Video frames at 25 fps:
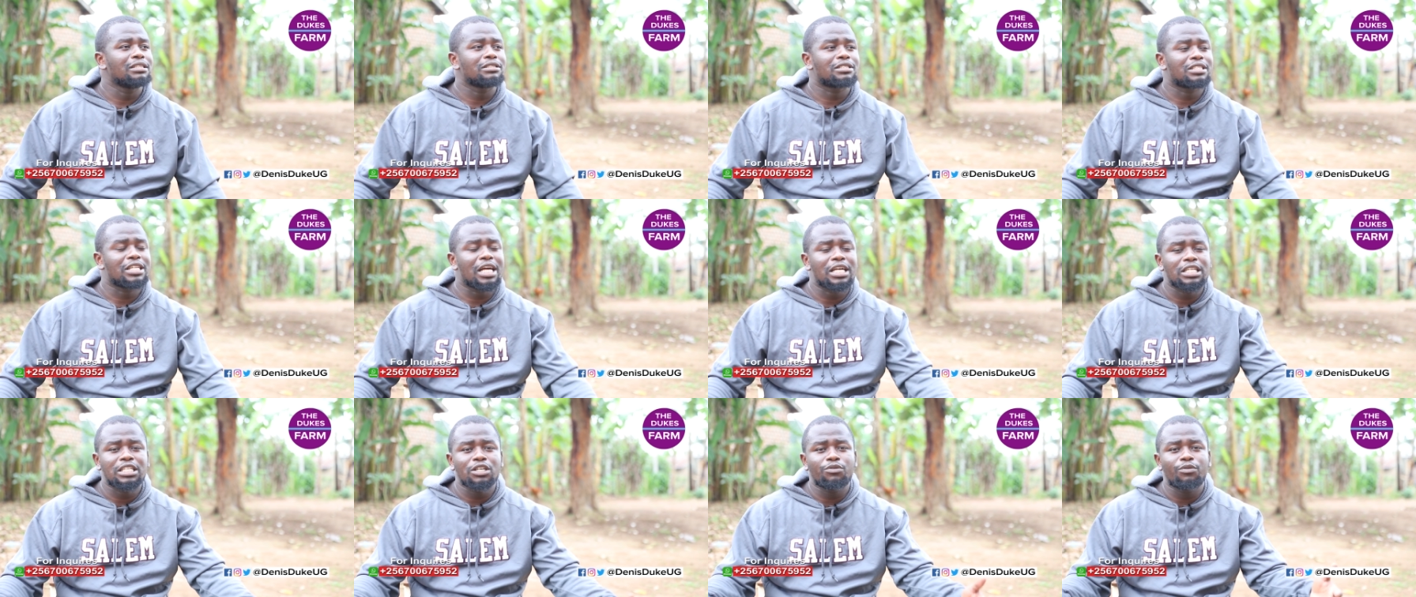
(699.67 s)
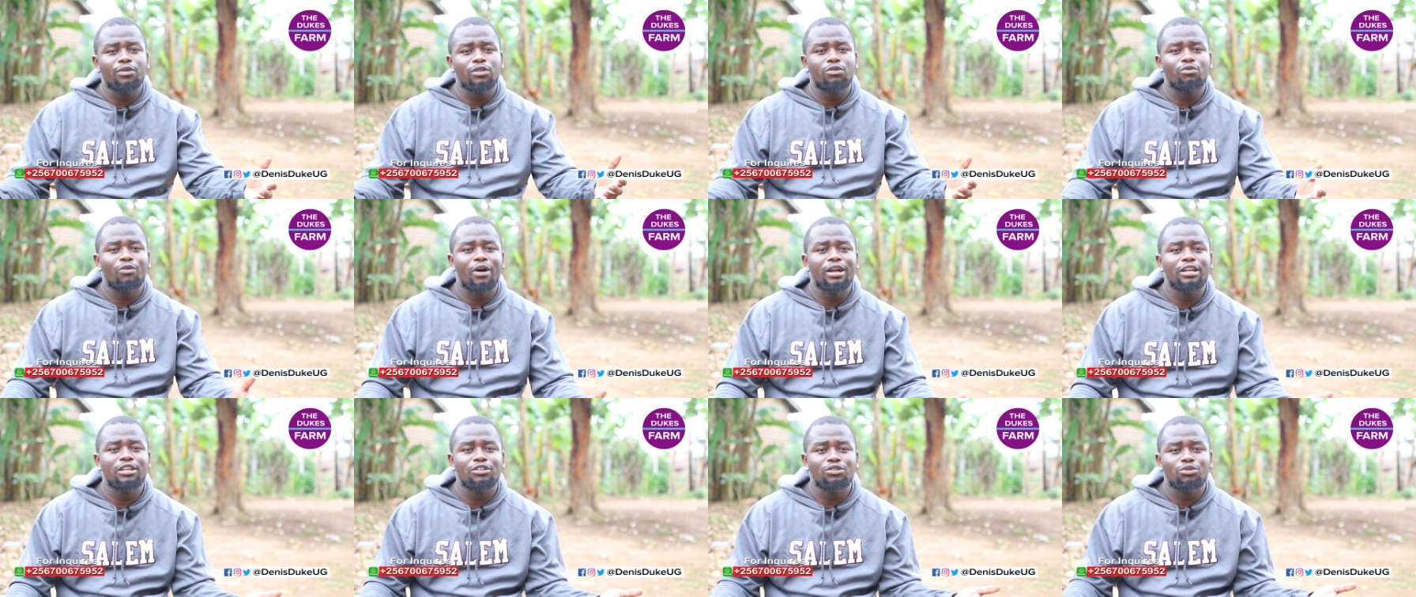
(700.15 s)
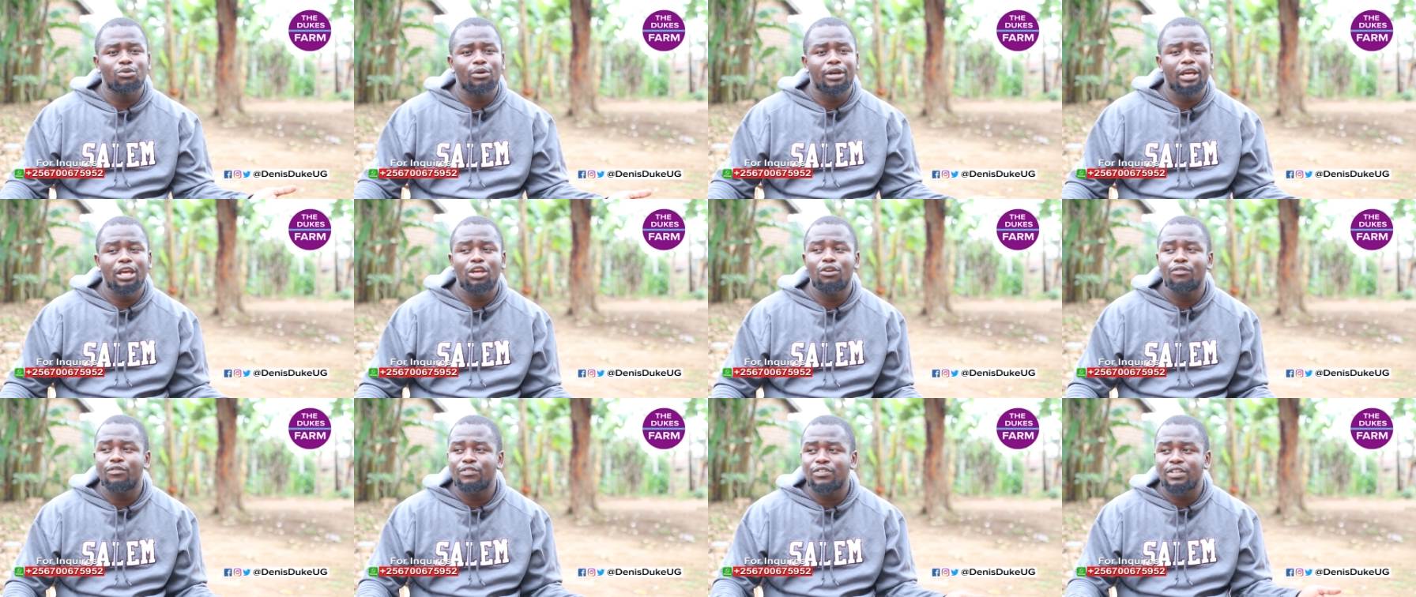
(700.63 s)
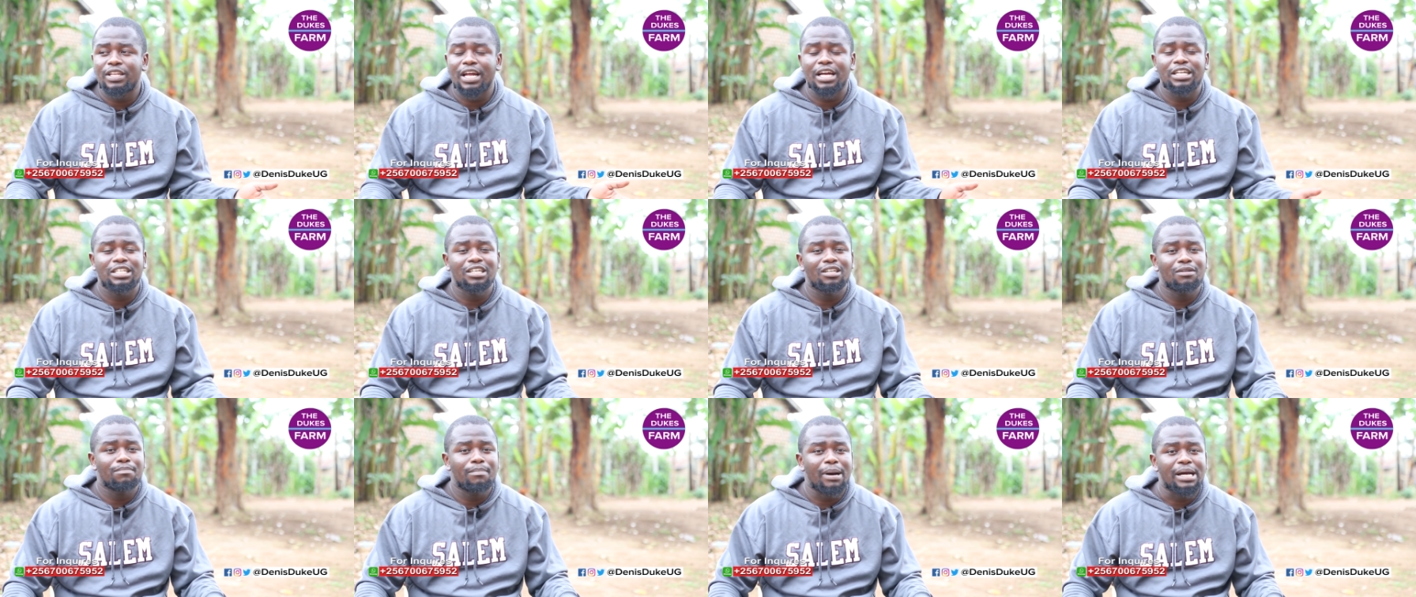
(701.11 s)
starting with one is okay, you've
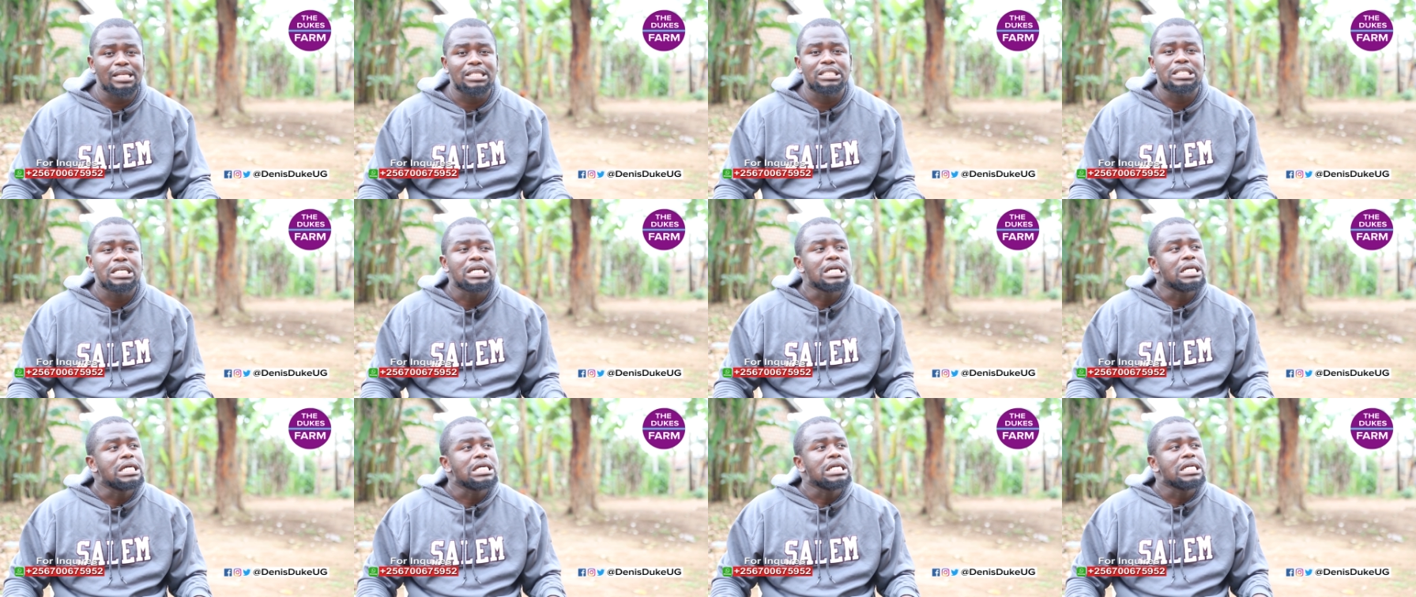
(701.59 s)
started, but